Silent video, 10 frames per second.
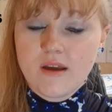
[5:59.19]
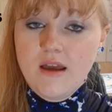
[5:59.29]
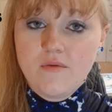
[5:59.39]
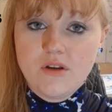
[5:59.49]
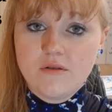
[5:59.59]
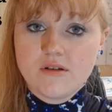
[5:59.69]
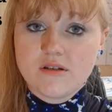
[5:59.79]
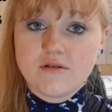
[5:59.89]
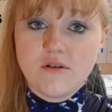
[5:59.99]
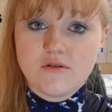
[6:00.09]
even though this
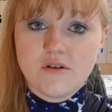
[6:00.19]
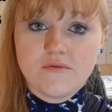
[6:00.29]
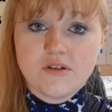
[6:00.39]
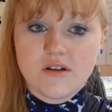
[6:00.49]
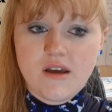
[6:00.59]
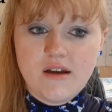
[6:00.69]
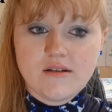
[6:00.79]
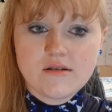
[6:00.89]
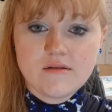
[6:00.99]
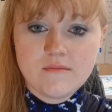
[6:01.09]
is not often the
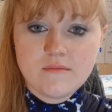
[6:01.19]
case.